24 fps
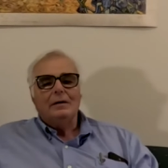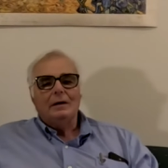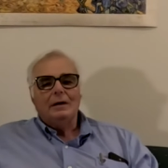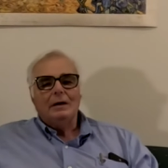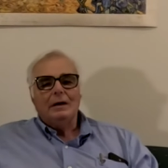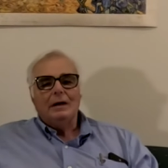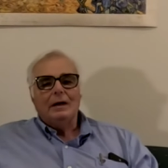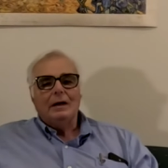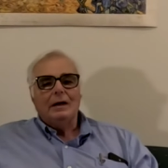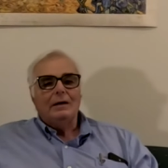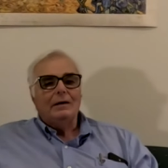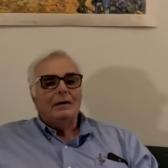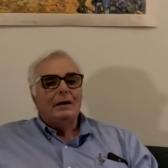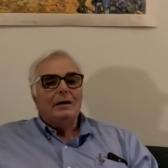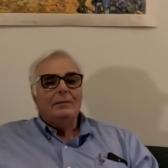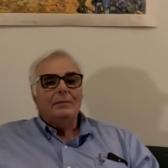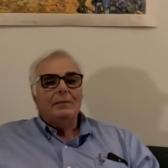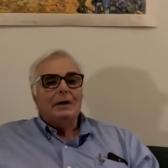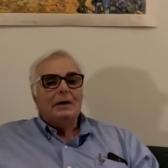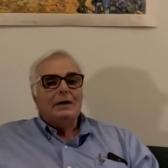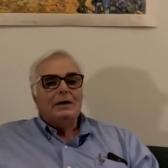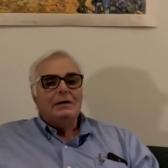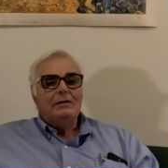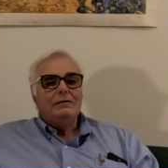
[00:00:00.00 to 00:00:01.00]
and then
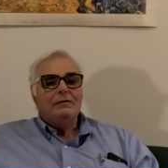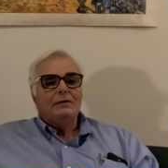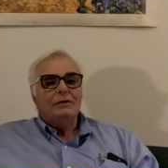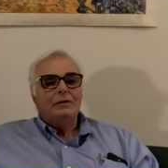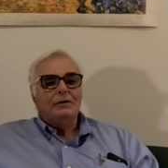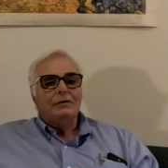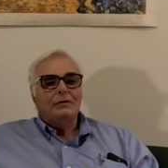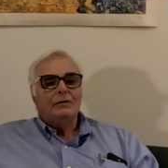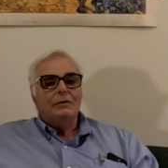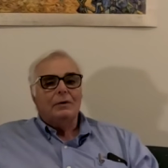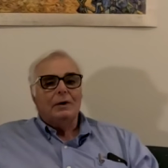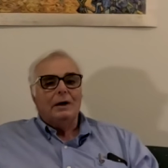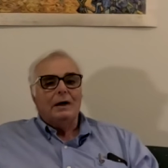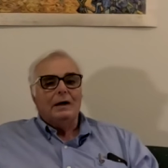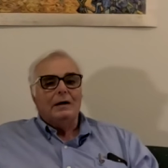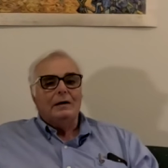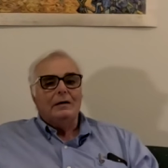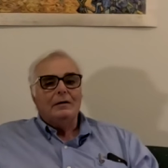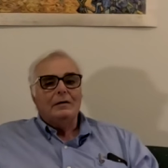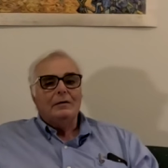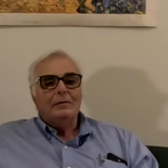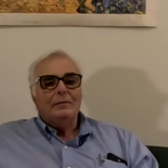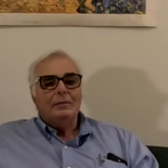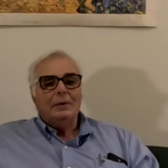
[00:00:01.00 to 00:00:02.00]
my knee feels great
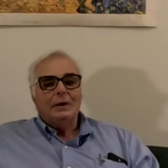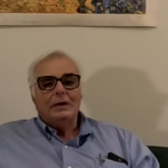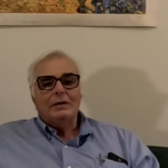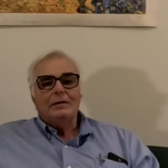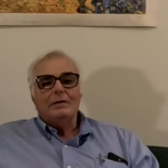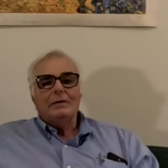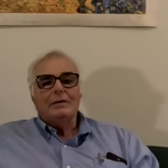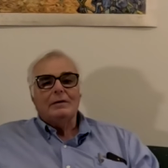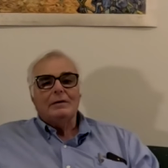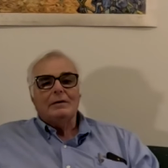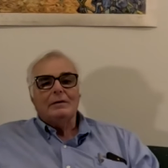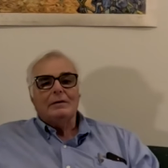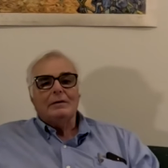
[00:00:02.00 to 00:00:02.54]
but